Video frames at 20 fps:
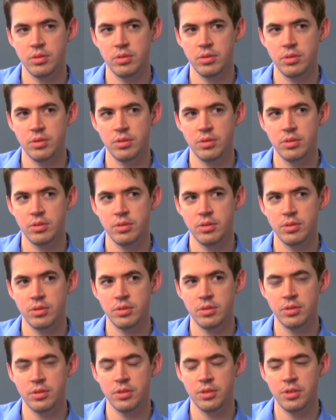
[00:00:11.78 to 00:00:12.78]
population?
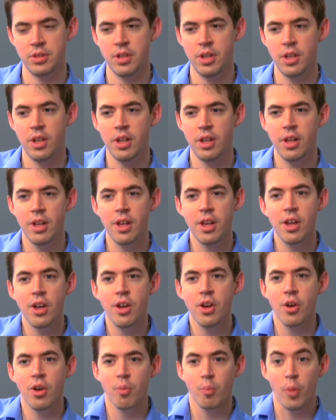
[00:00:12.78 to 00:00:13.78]

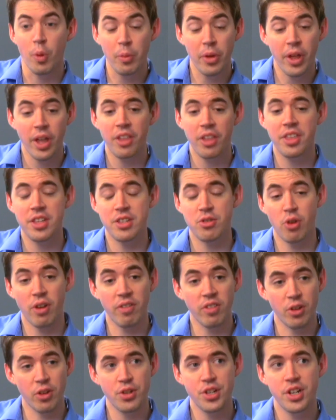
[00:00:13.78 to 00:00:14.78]
Mobile health is
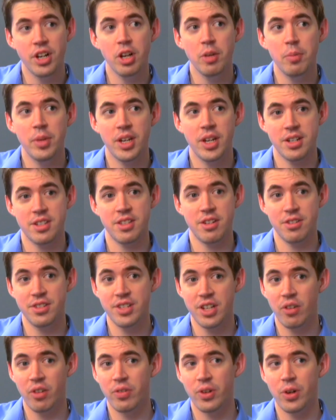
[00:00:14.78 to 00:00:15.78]
revolutionary because there's
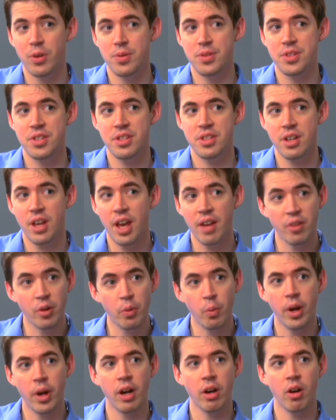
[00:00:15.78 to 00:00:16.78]
cell phones
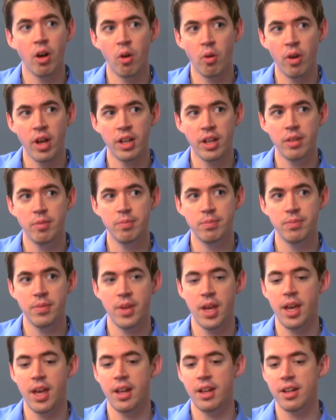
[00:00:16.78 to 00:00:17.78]
everywhere already,
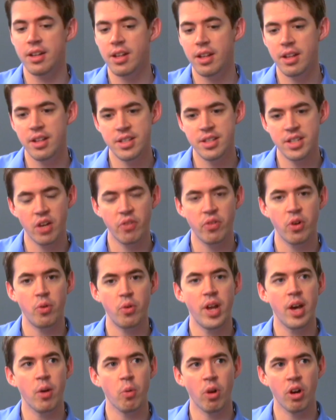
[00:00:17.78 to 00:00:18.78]
and cell phone
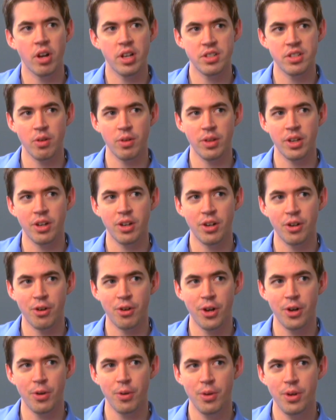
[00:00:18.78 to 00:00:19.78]
network is only going to
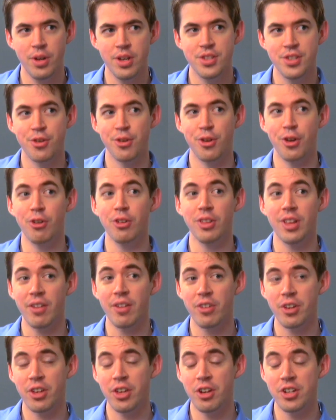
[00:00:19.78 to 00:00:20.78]
grow. So you're,
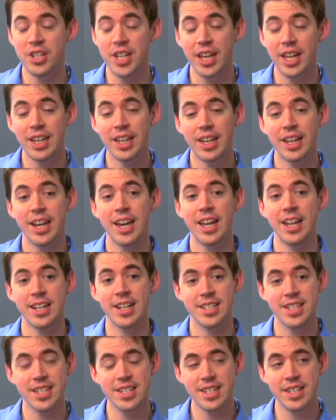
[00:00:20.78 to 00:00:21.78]
lever you're taking an
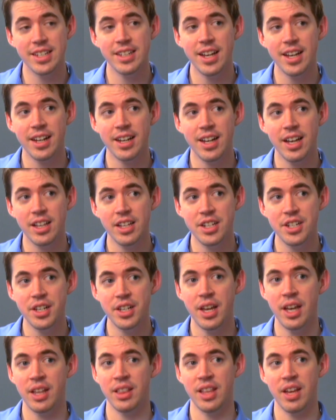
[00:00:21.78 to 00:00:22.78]
existing technology
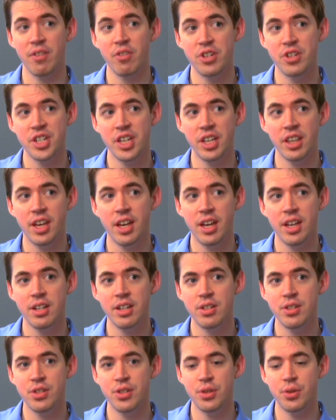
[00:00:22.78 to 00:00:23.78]
and leveraging
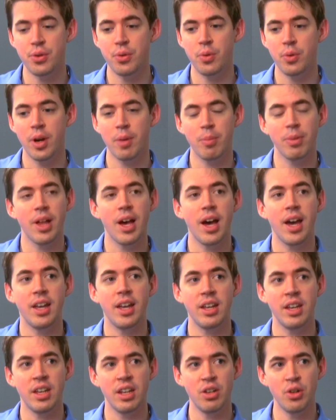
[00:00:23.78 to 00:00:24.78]
that to apply
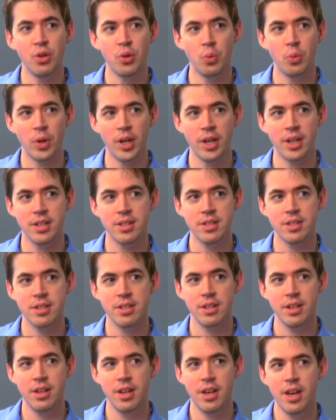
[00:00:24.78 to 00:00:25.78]
it in new ways.
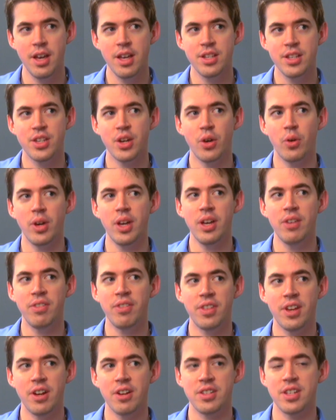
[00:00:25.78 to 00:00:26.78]
So
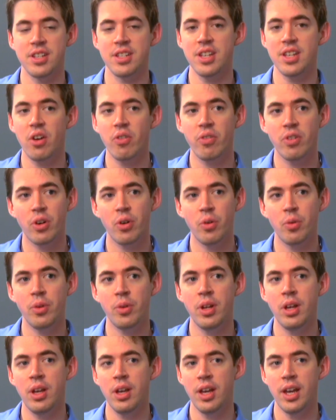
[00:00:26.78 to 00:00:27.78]
if there's a cell
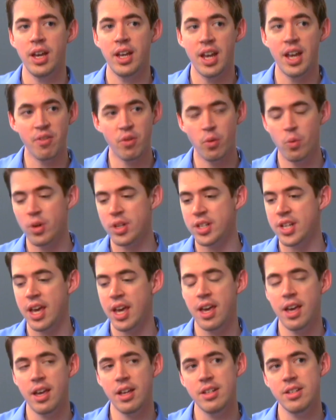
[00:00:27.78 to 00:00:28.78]
phone in everyone's
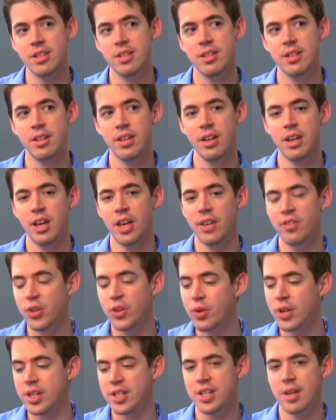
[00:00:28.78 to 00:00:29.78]
hand, if
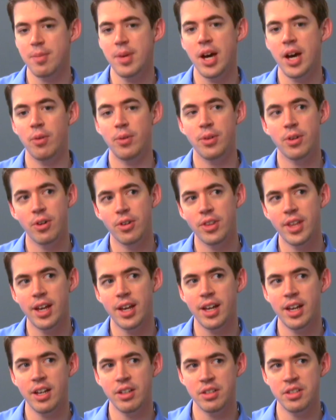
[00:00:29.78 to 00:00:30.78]
you can somehow turn
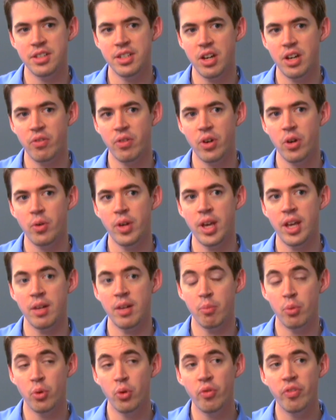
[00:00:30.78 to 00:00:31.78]
that cell phone and
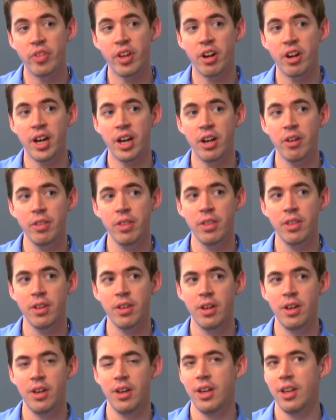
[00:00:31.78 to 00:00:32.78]
improve their health,
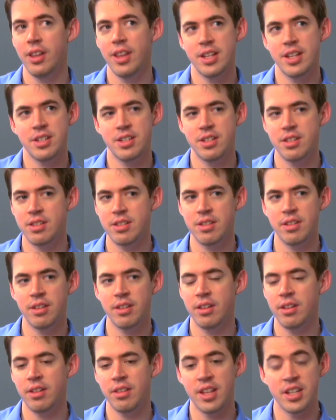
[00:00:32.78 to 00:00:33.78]
that's,
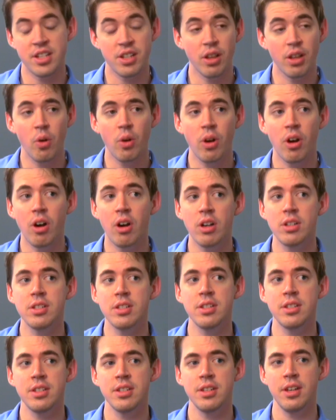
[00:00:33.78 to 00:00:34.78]
that's low
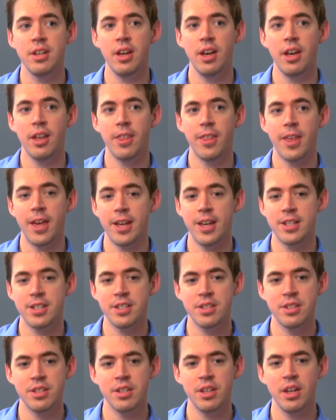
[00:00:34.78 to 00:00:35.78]
cost,
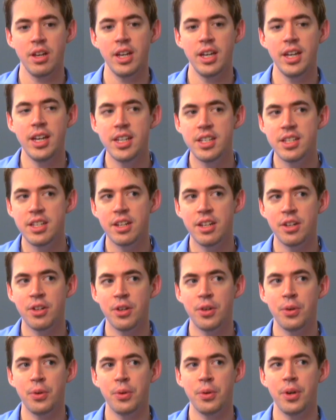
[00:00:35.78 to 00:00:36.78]
that's easy to
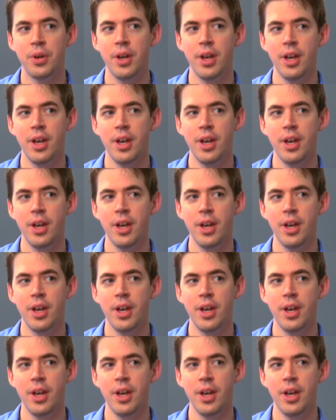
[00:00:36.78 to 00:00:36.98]
do,